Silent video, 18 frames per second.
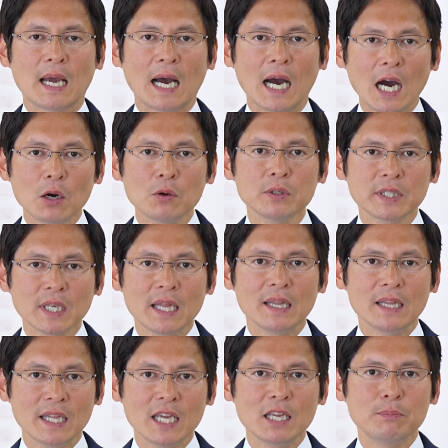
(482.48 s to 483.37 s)
How
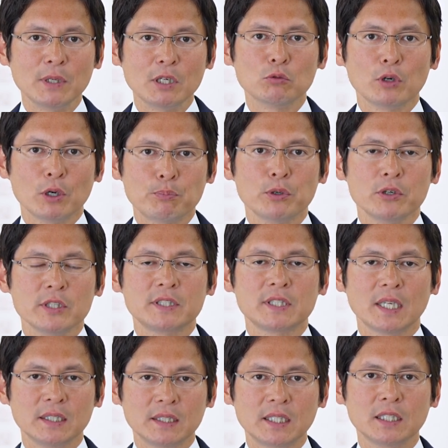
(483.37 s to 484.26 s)
can they be
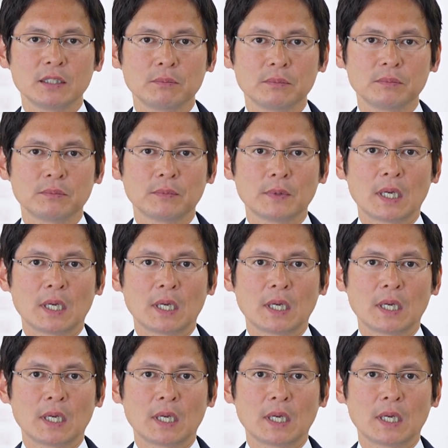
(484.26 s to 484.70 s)
representing